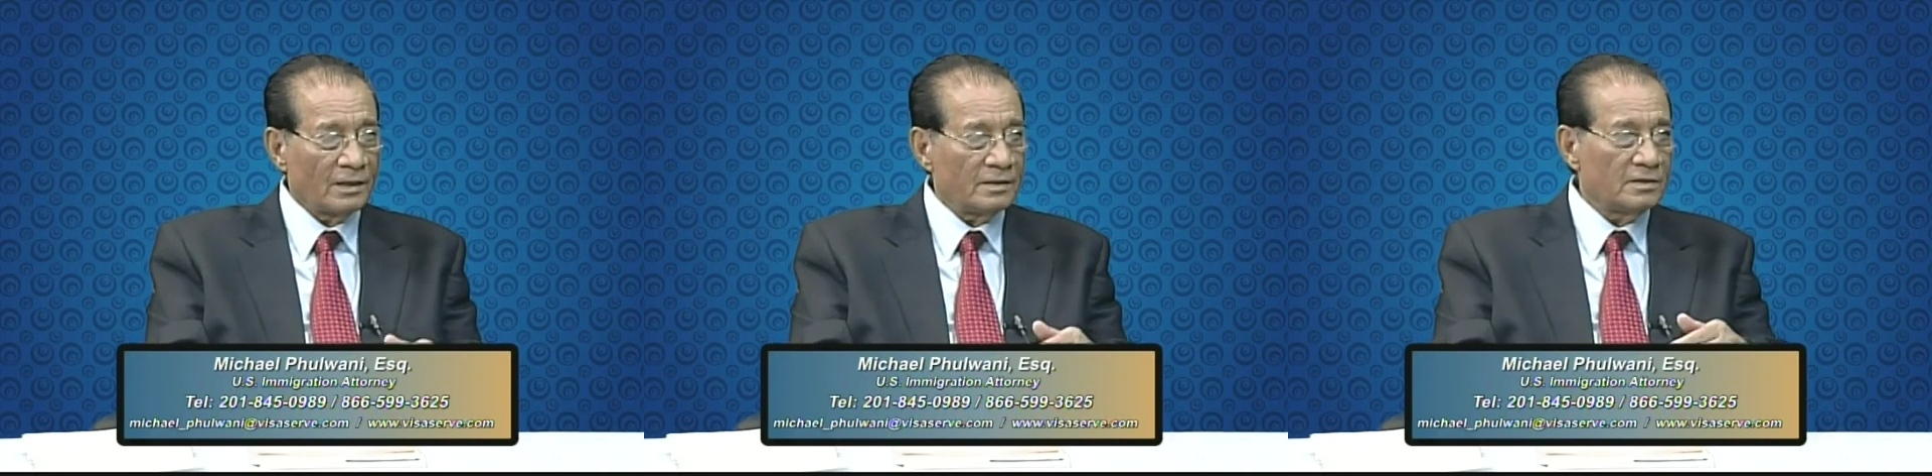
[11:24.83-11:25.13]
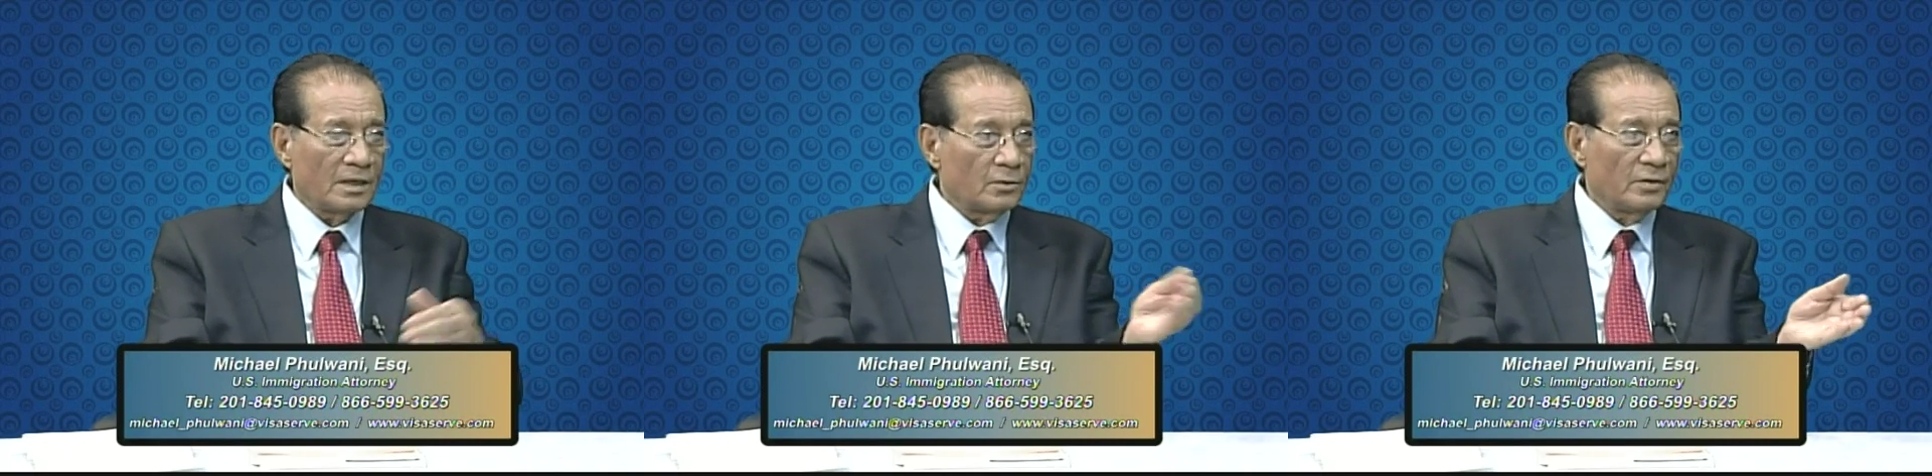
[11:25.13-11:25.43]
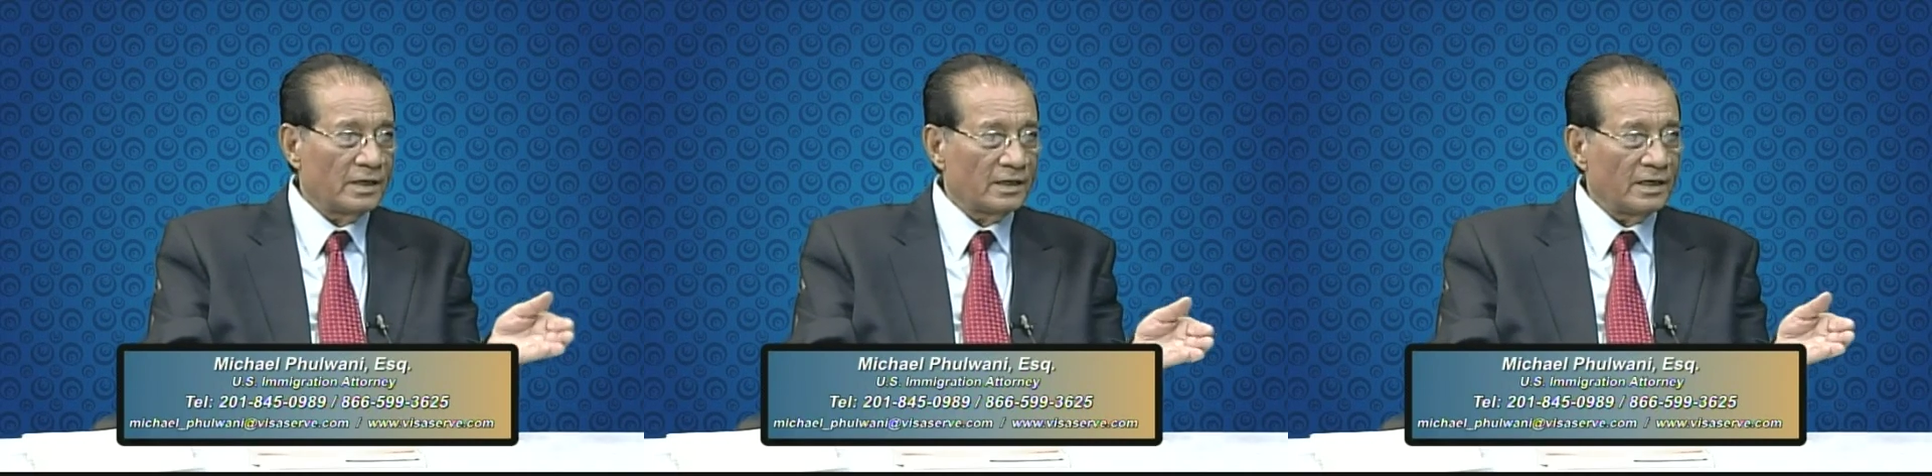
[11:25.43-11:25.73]
you're not going
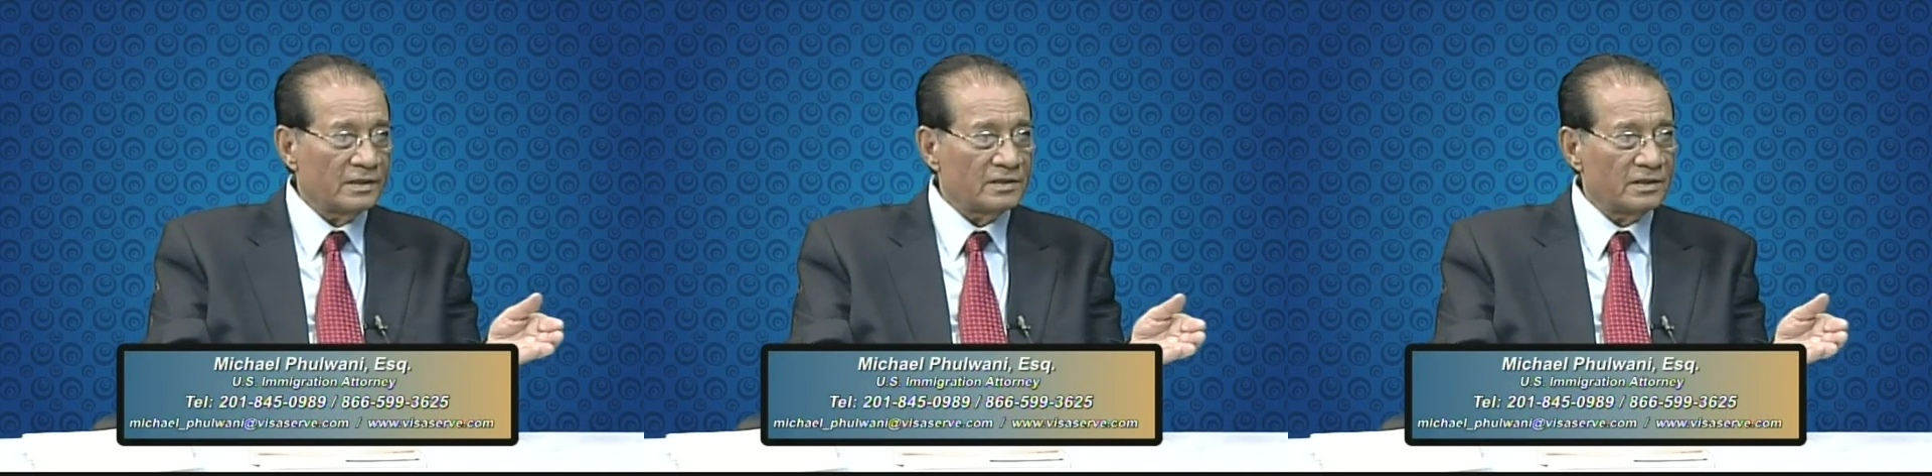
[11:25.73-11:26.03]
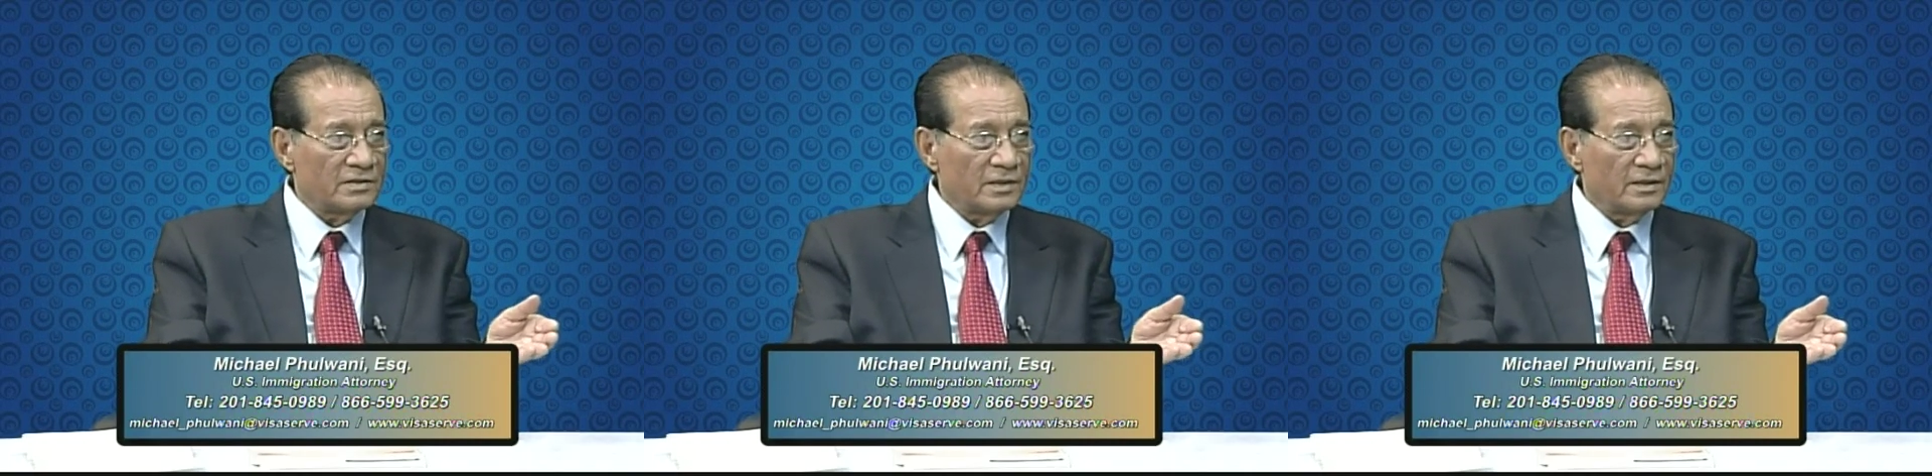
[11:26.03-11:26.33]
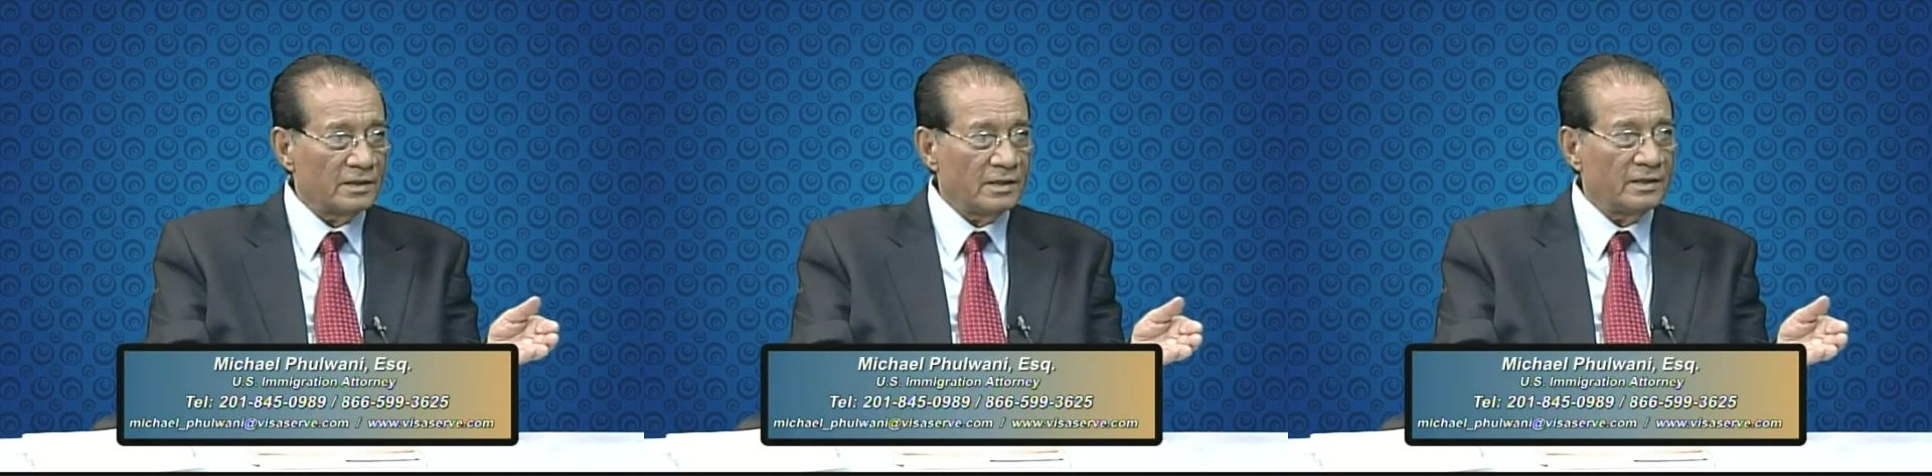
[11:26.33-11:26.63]
to get an extension,
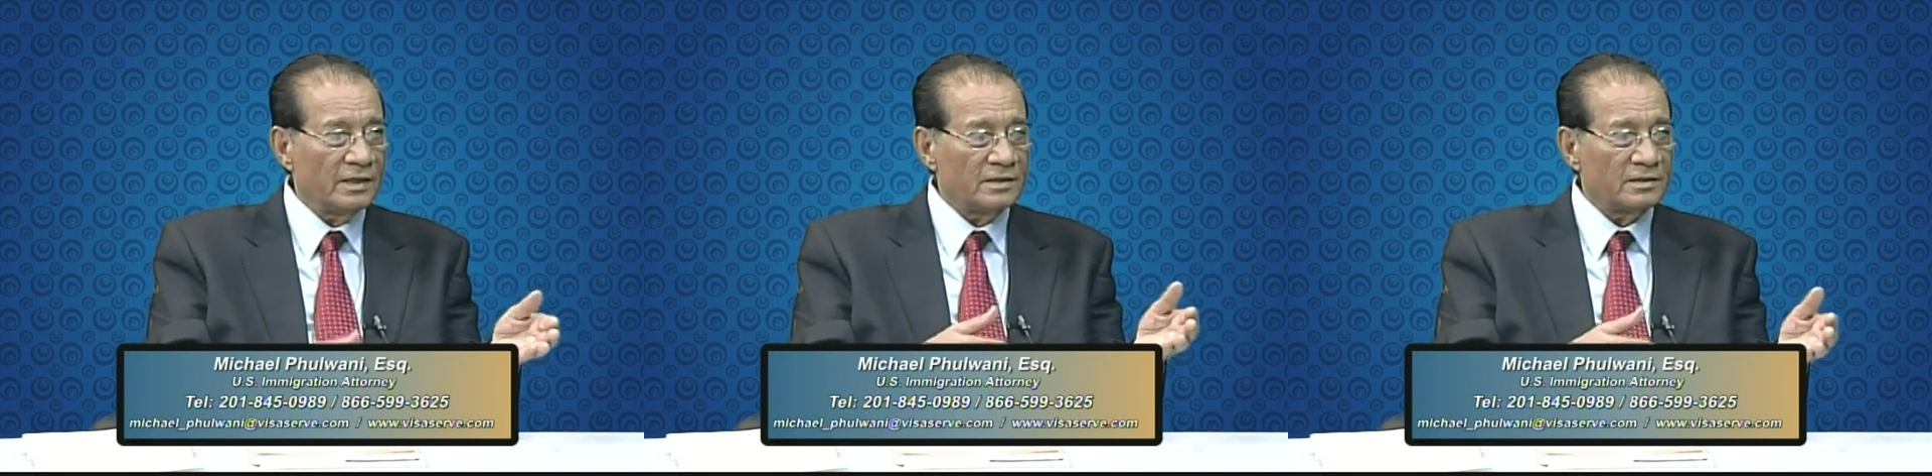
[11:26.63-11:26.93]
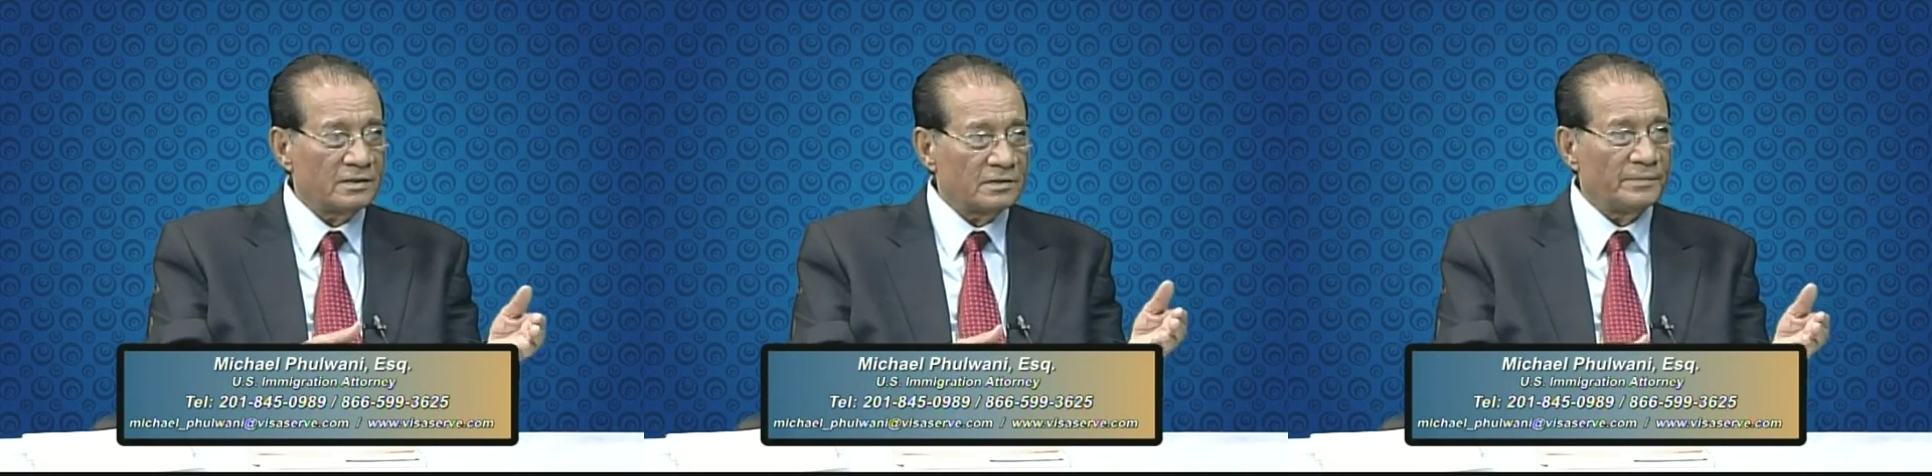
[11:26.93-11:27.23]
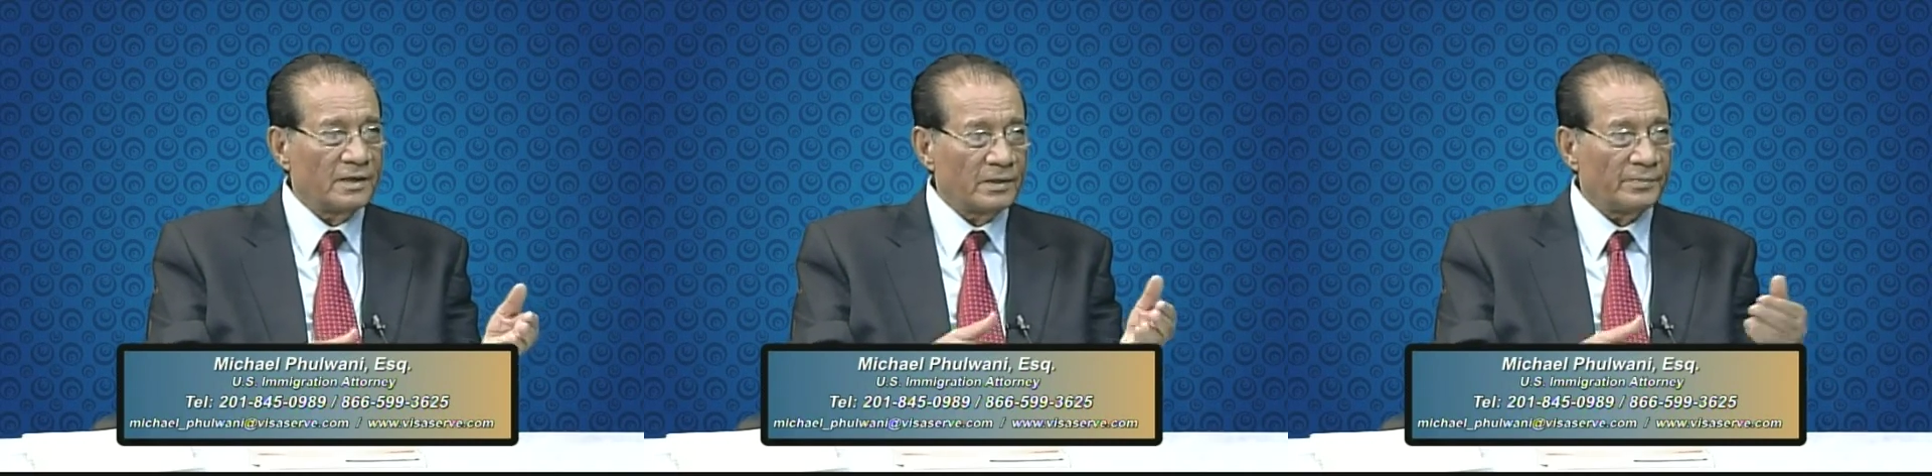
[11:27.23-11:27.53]
and then it's a
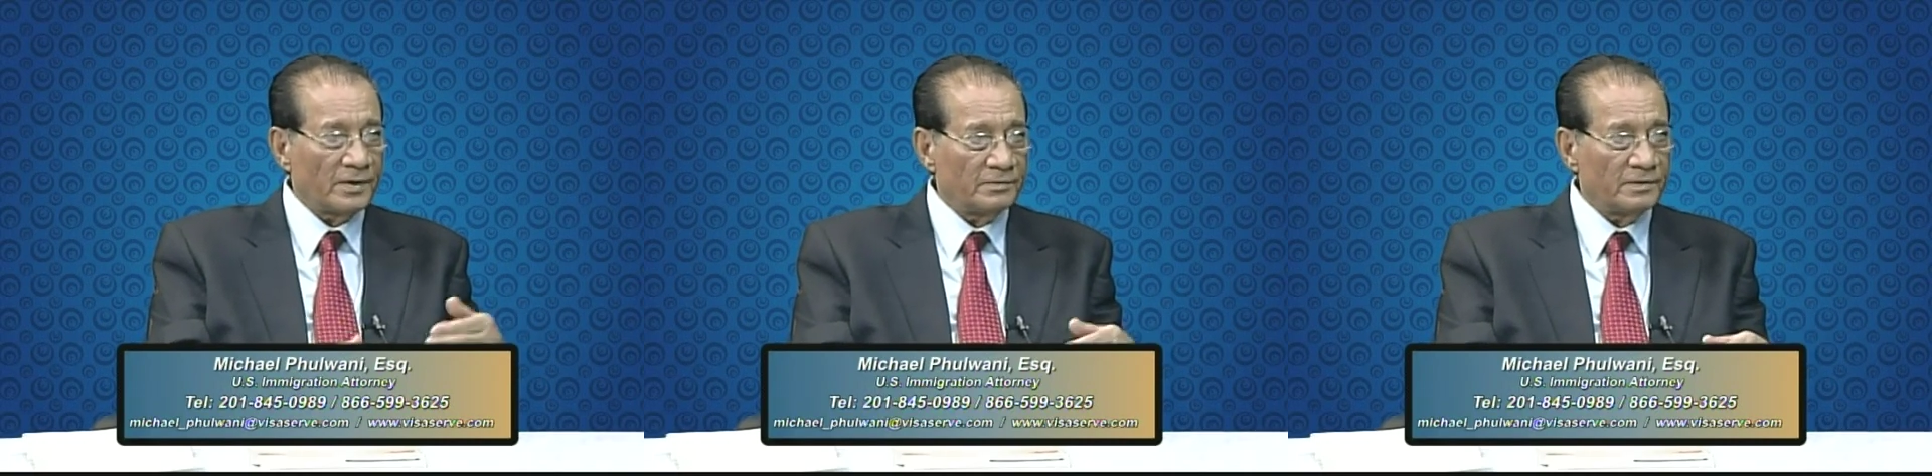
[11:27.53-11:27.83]
bigger problem.